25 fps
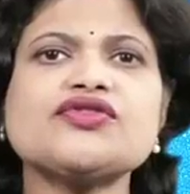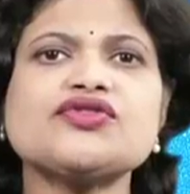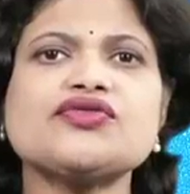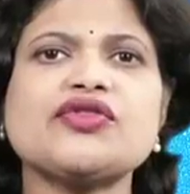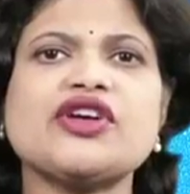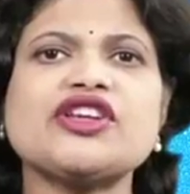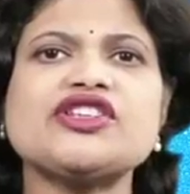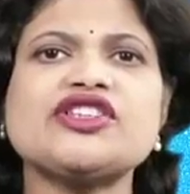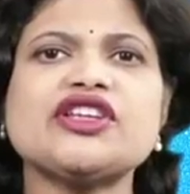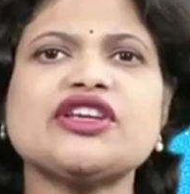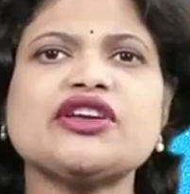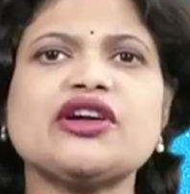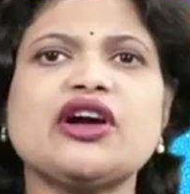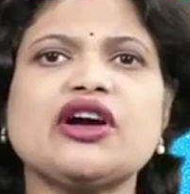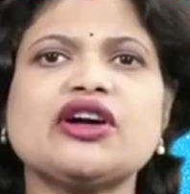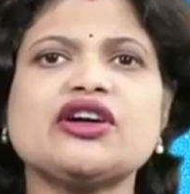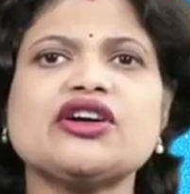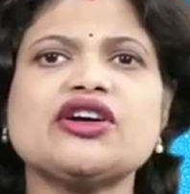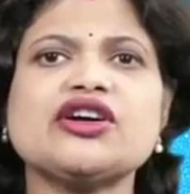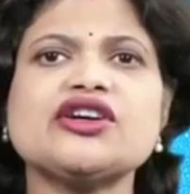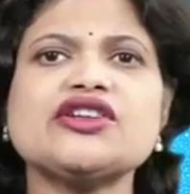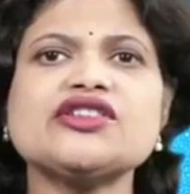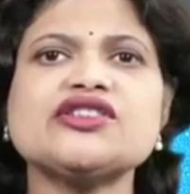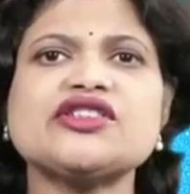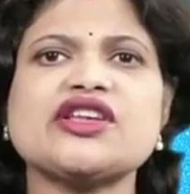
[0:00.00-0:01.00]
of sweating
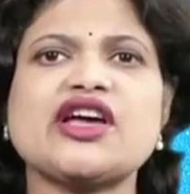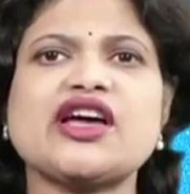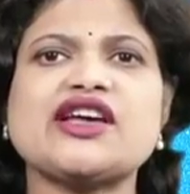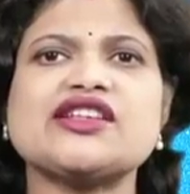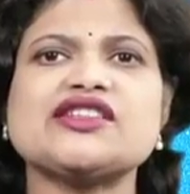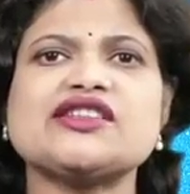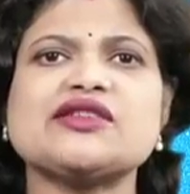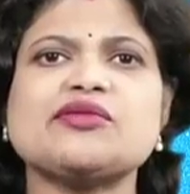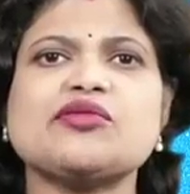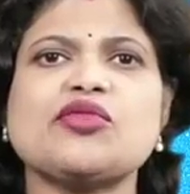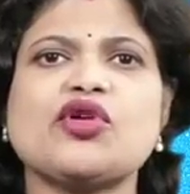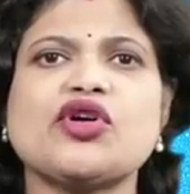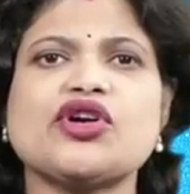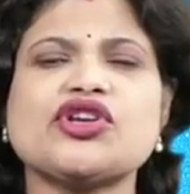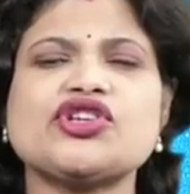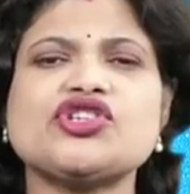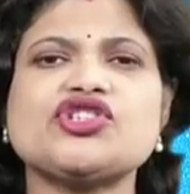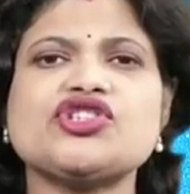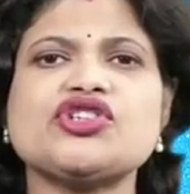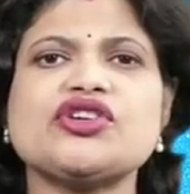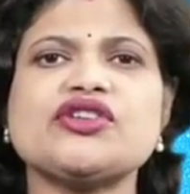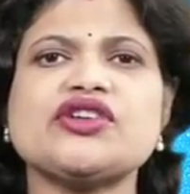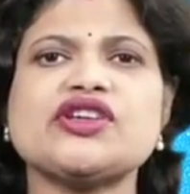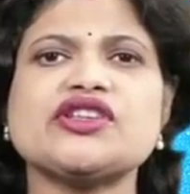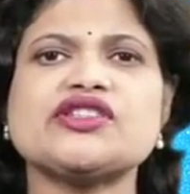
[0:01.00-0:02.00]
occurs as the
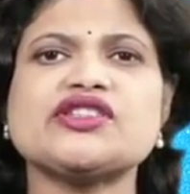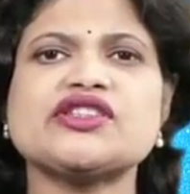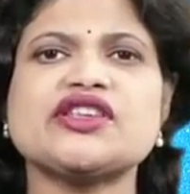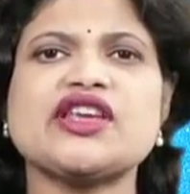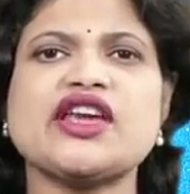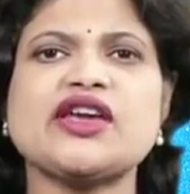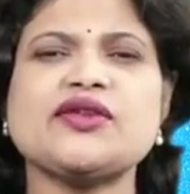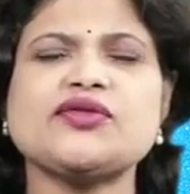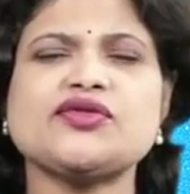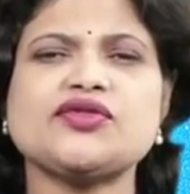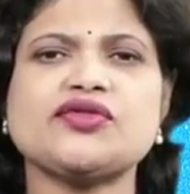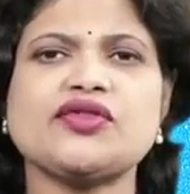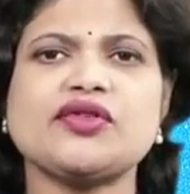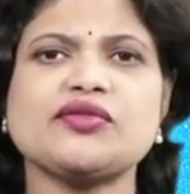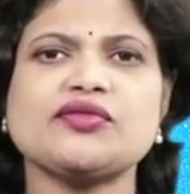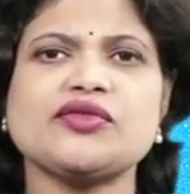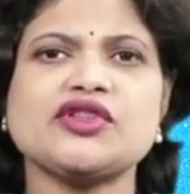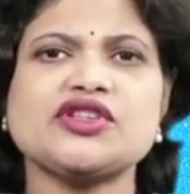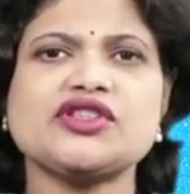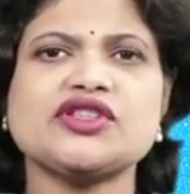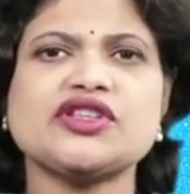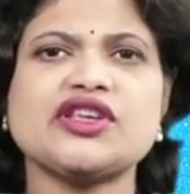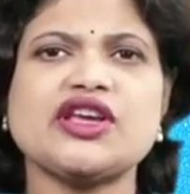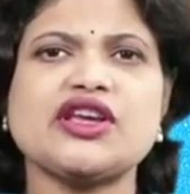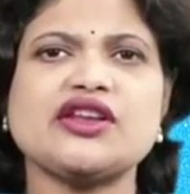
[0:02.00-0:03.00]
moisture escapes from
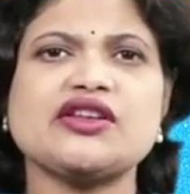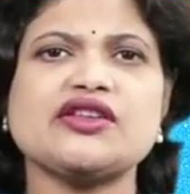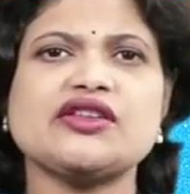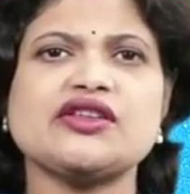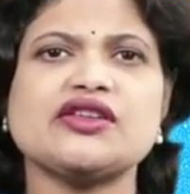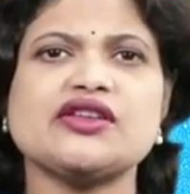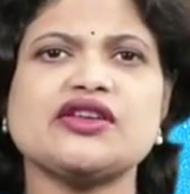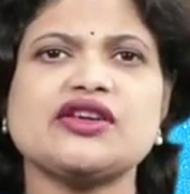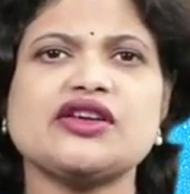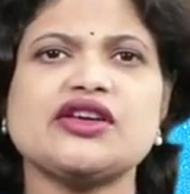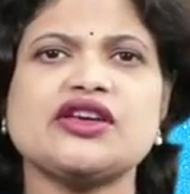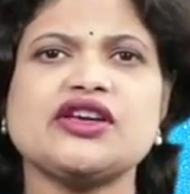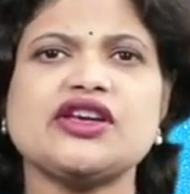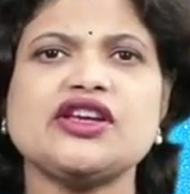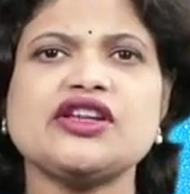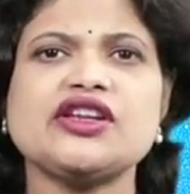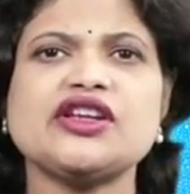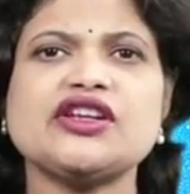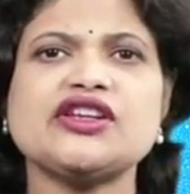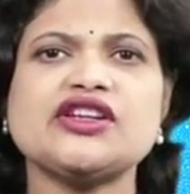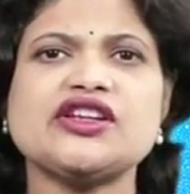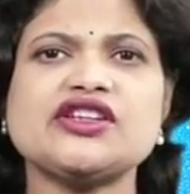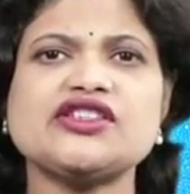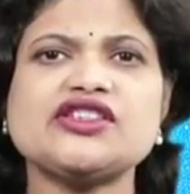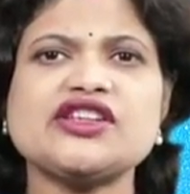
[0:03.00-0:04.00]
the skin in
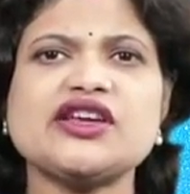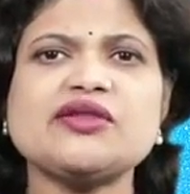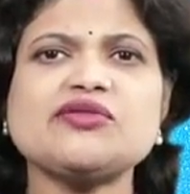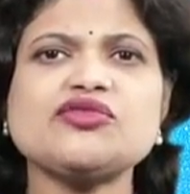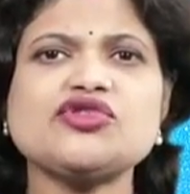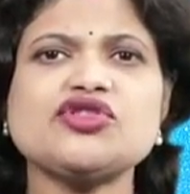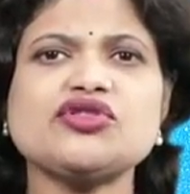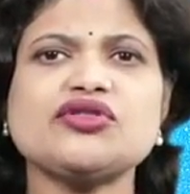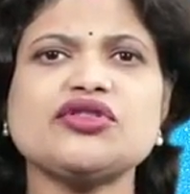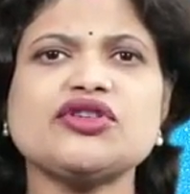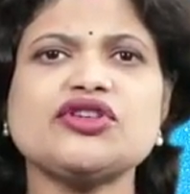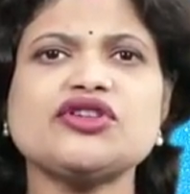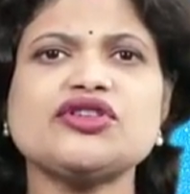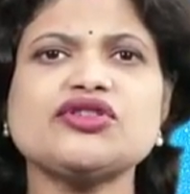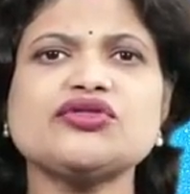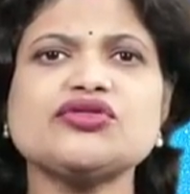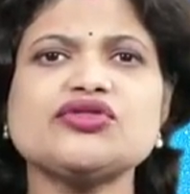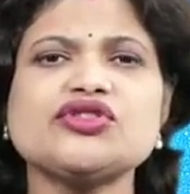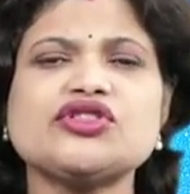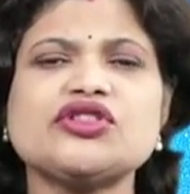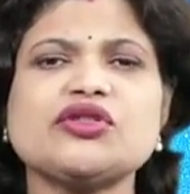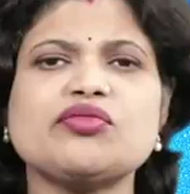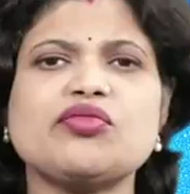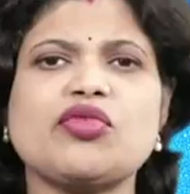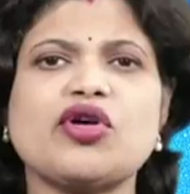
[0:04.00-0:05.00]
an attempt to
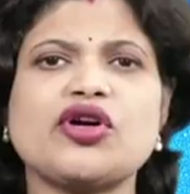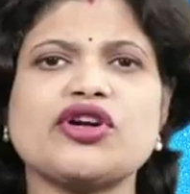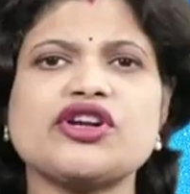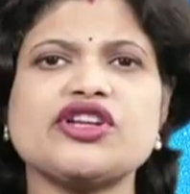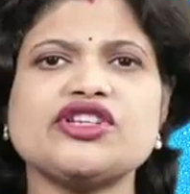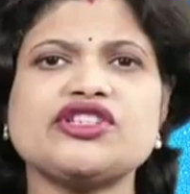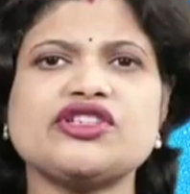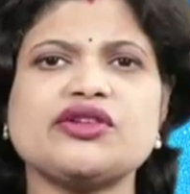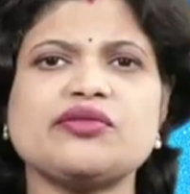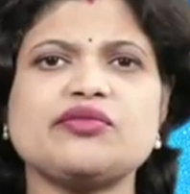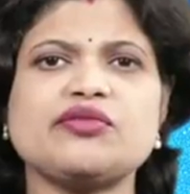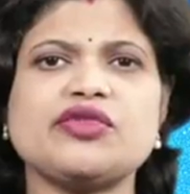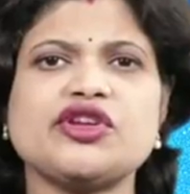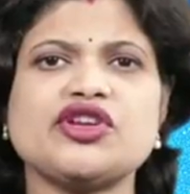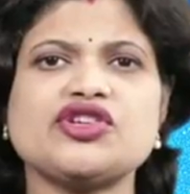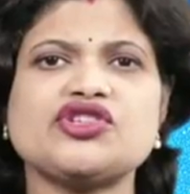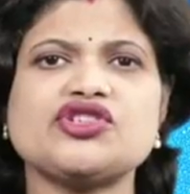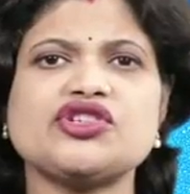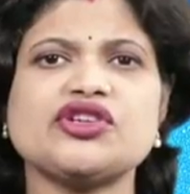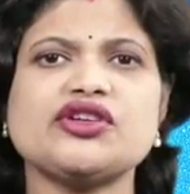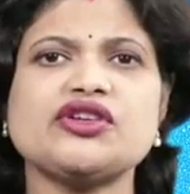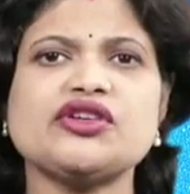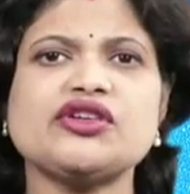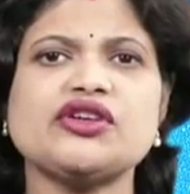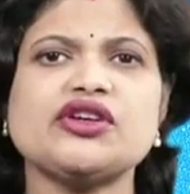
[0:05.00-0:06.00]
reduce the body
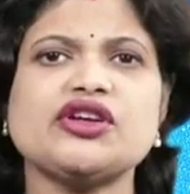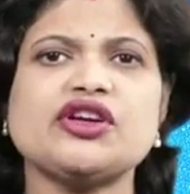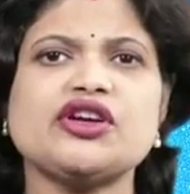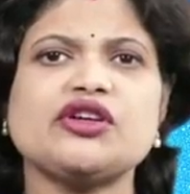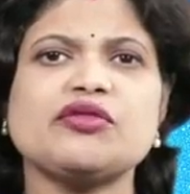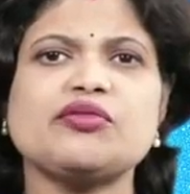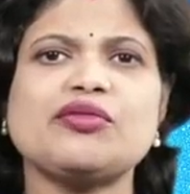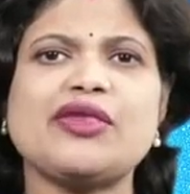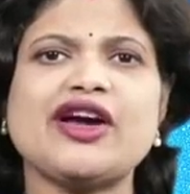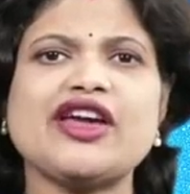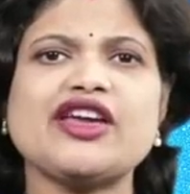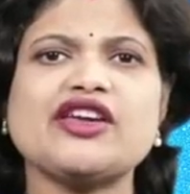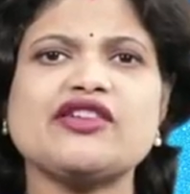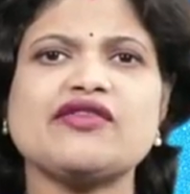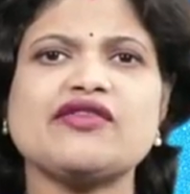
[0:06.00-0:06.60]
temperature by